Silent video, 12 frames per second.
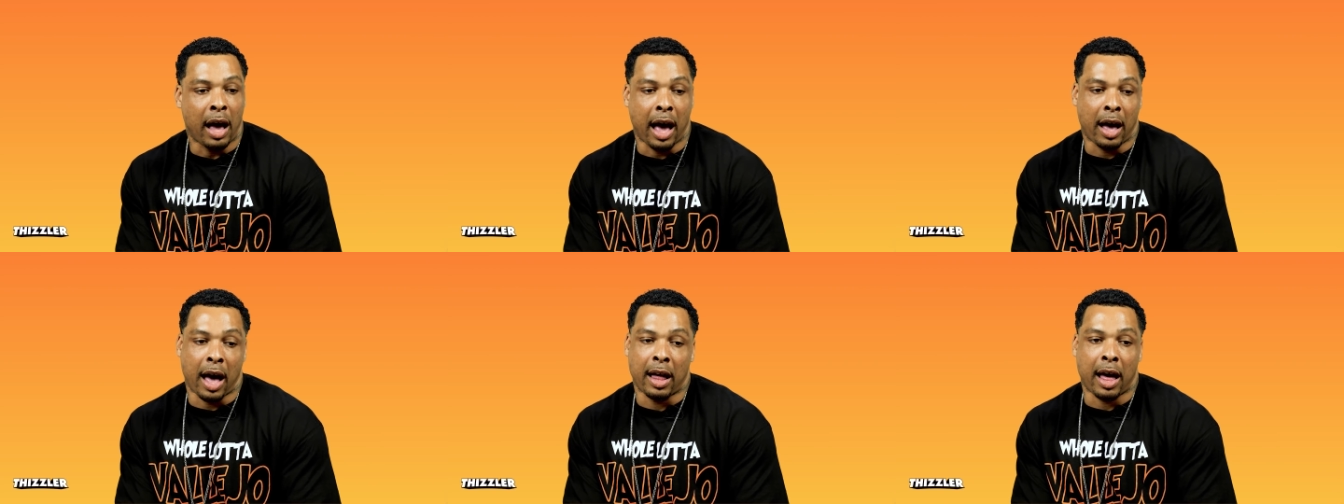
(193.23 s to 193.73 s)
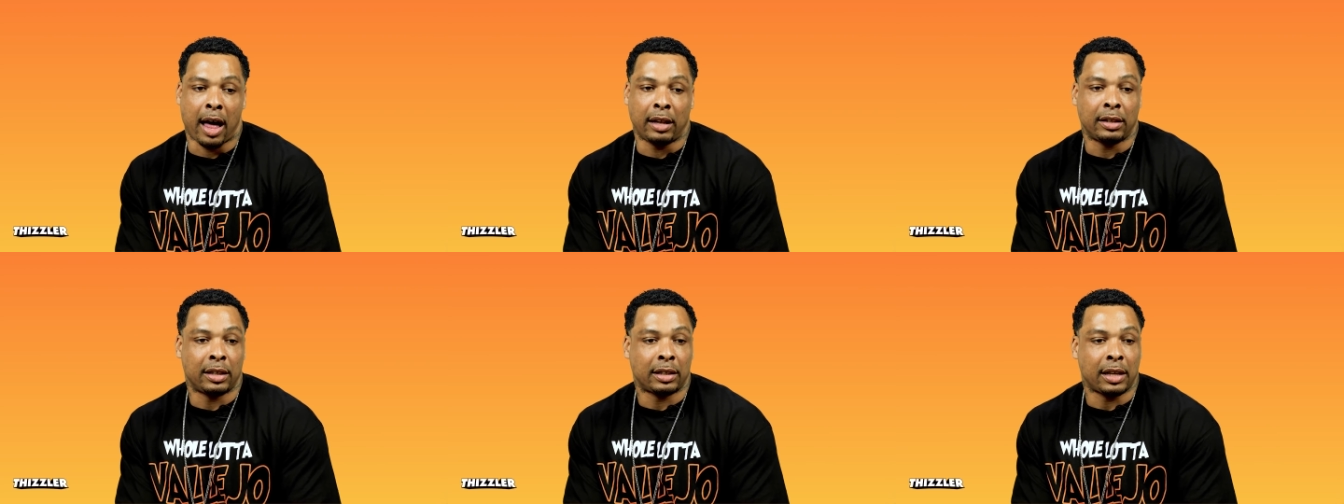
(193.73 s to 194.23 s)
I, I, I
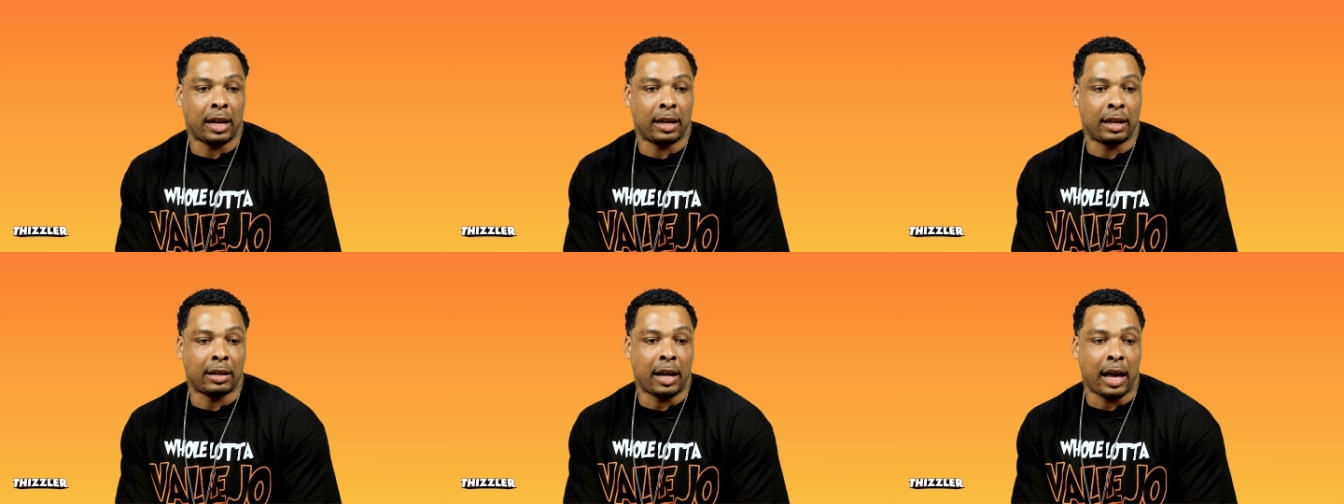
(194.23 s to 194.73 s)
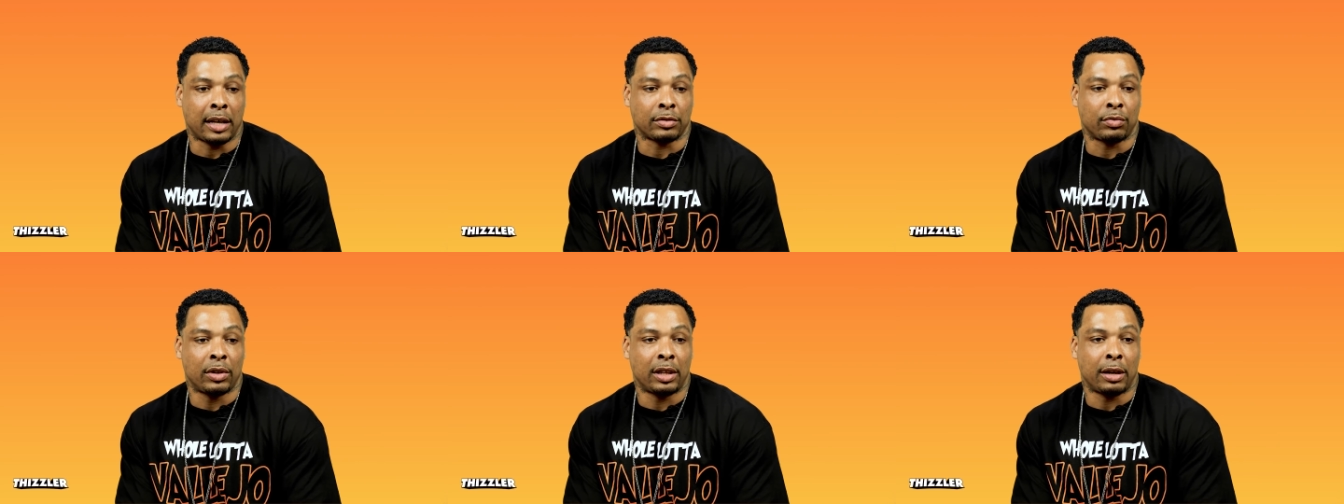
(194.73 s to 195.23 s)
looked at it
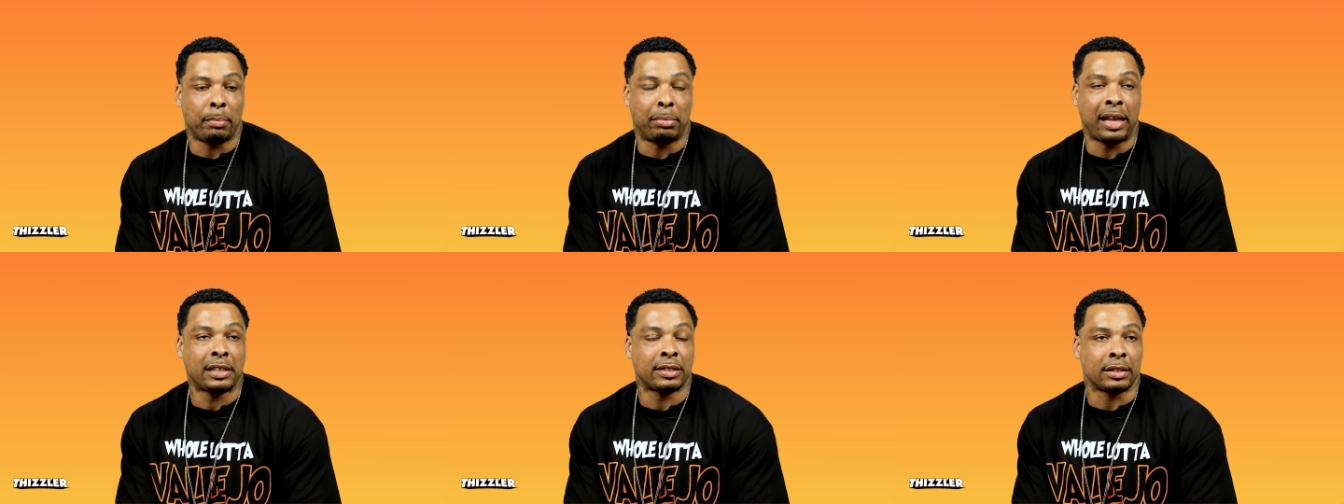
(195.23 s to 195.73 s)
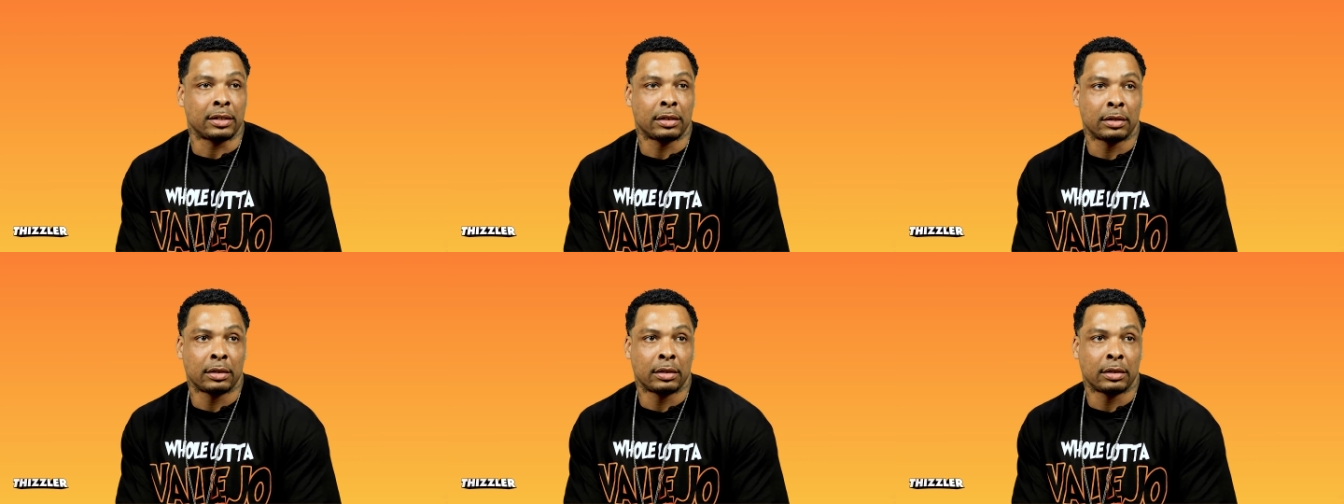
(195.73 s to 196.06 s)
as really a blessing